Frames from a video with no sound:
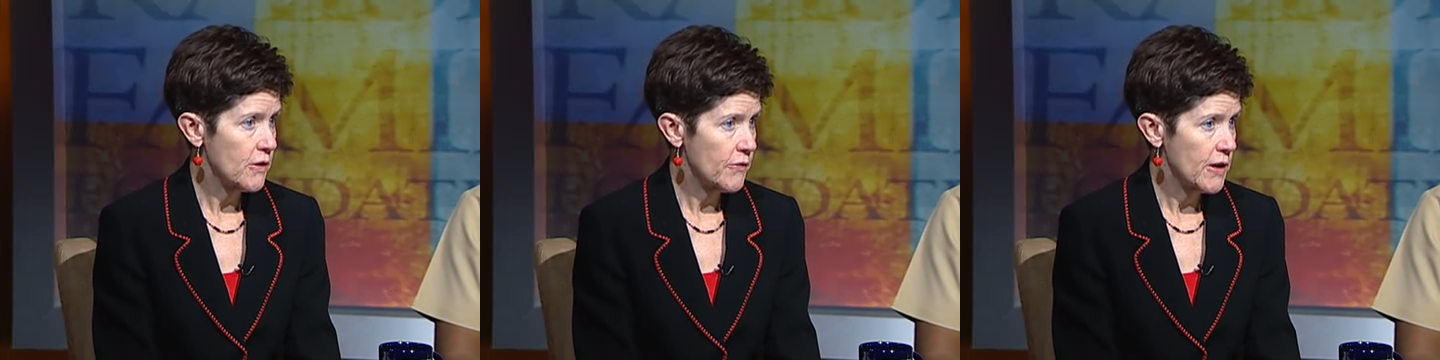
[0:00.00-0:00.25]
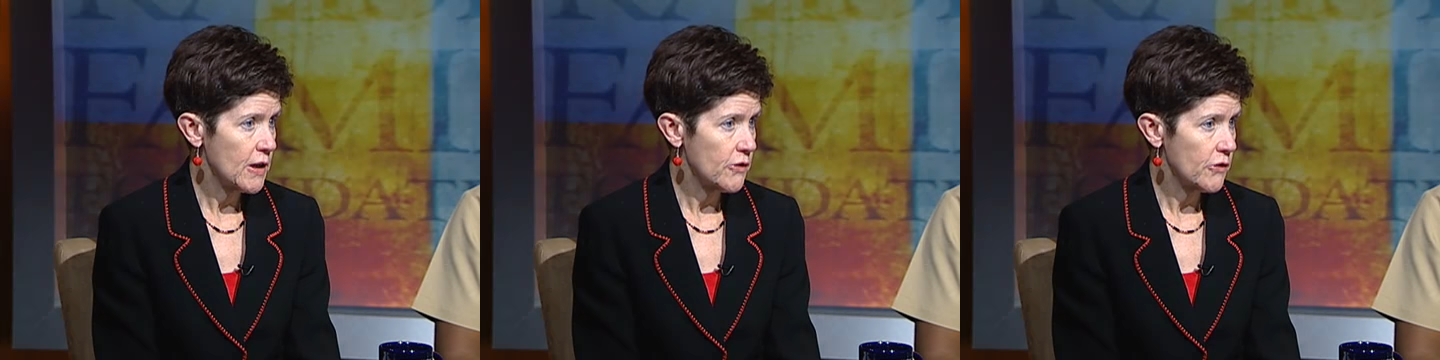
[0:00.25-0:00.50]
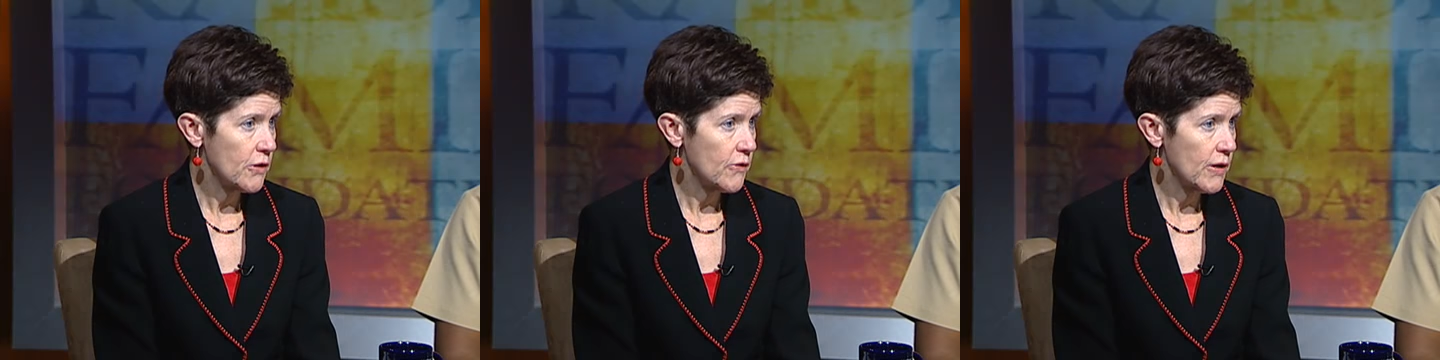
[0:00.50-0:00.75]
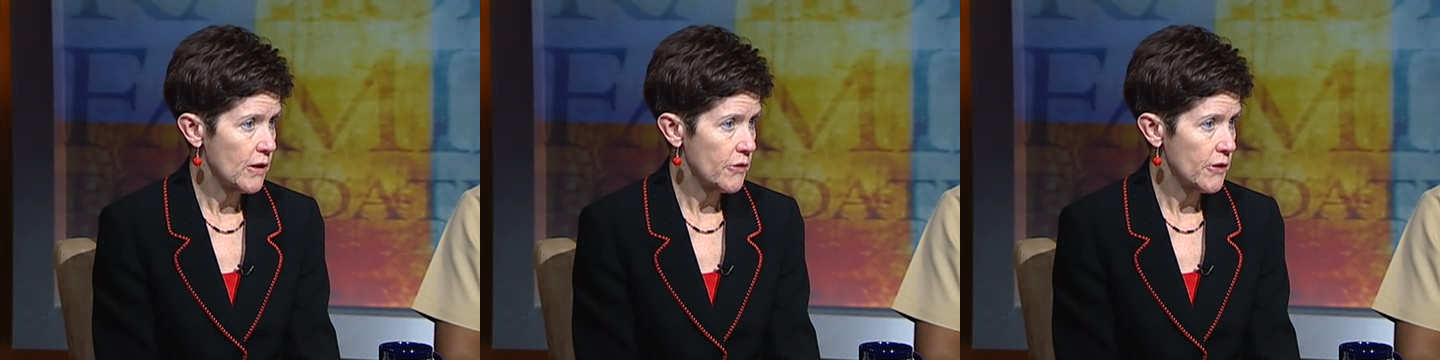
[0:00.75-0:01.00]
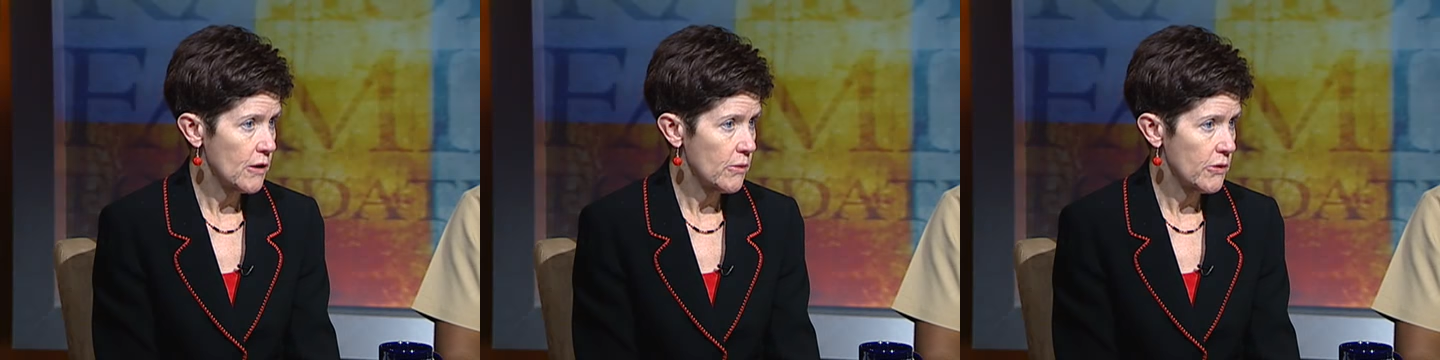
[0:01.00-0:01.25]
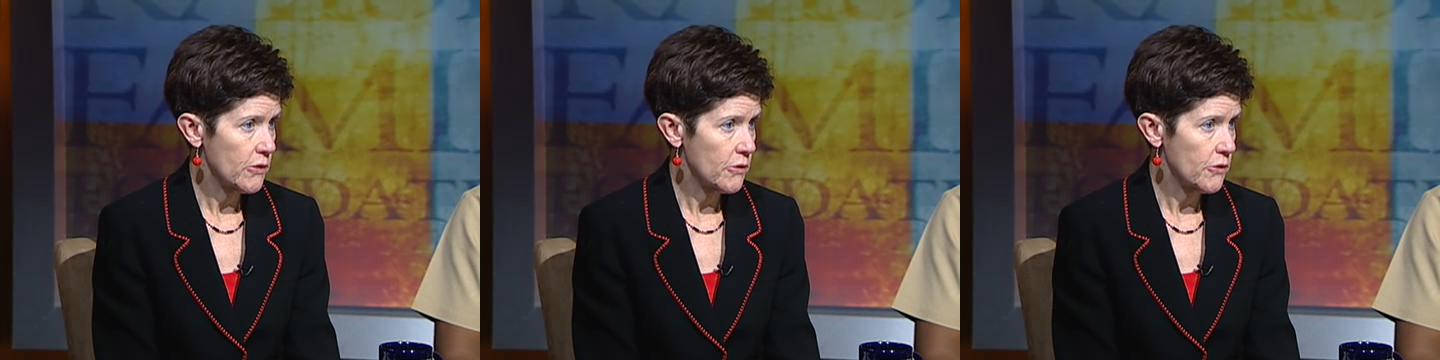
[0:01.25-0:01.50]
of the Agency for Healthcare
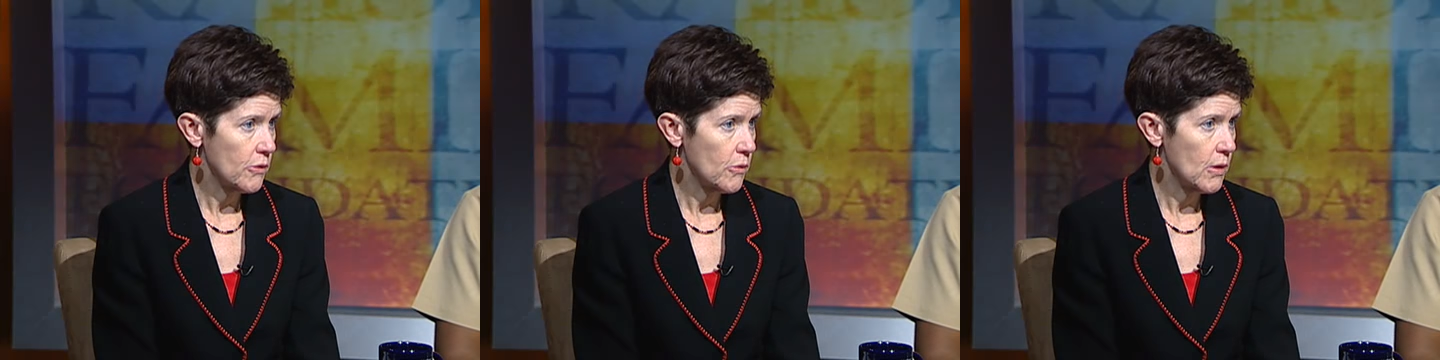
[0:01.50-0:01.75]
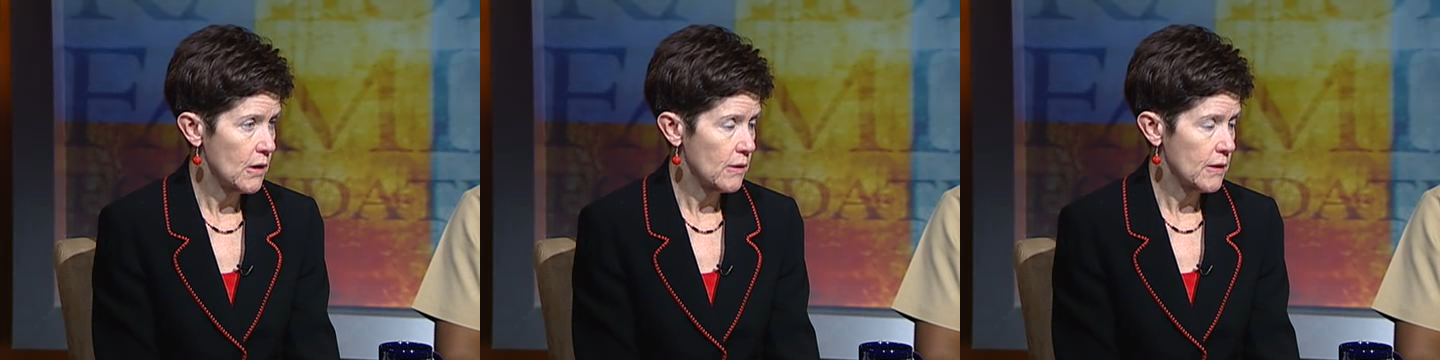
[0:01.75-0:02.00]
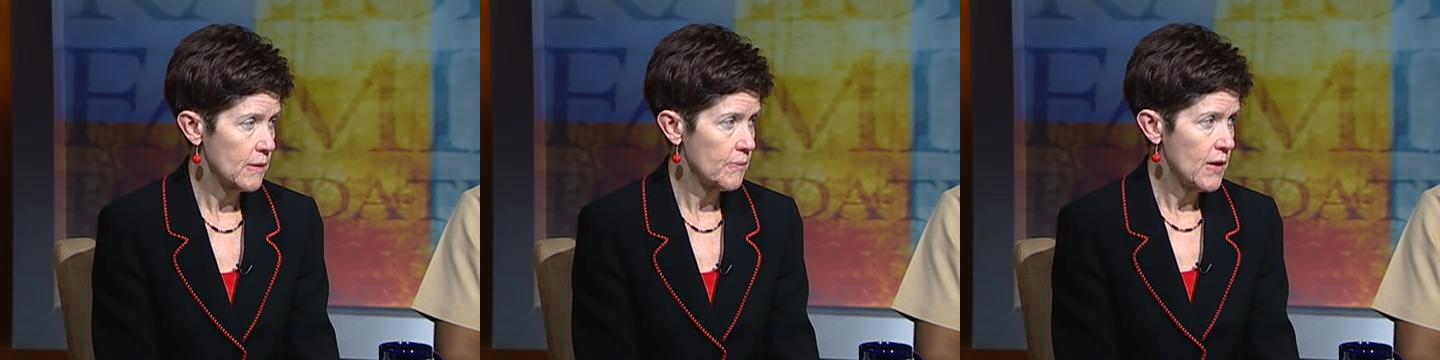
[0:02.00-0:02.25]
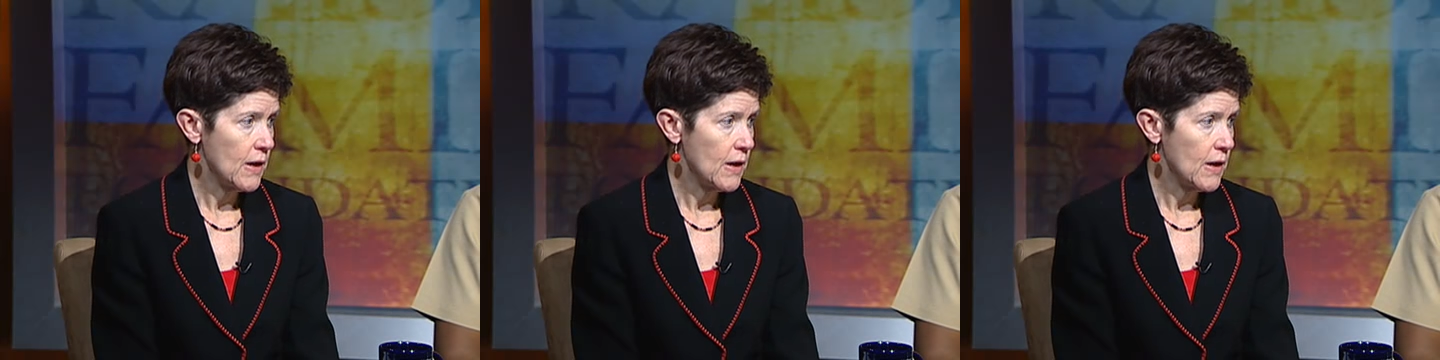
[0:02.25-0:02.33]
Research and Quality.